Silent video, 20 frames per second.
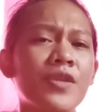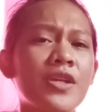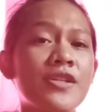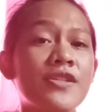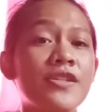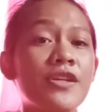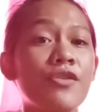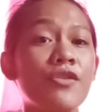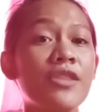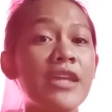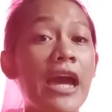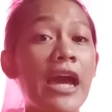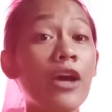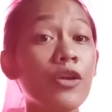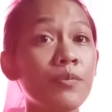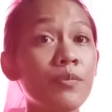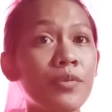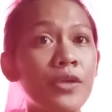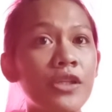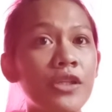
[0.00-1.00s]
So the
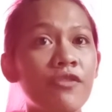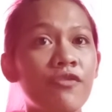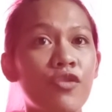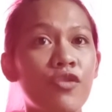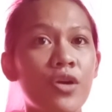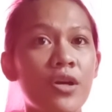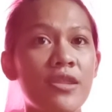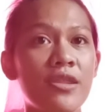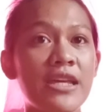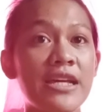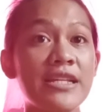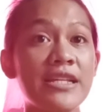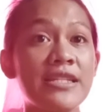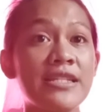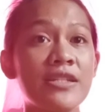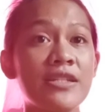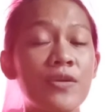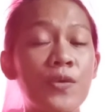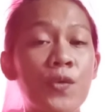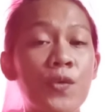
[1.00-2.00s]
output for
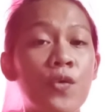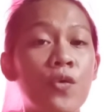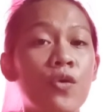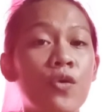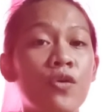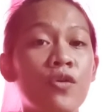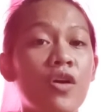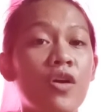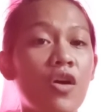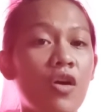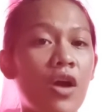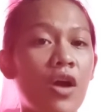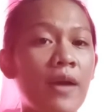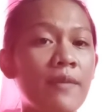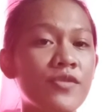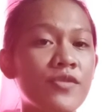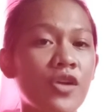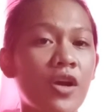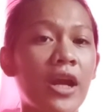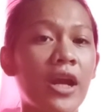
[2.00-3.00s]
this,
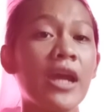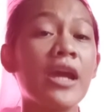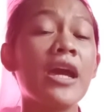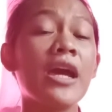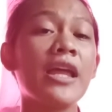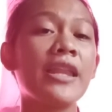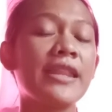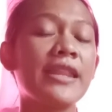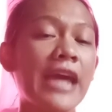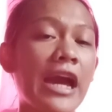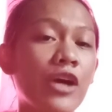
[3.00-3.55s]
the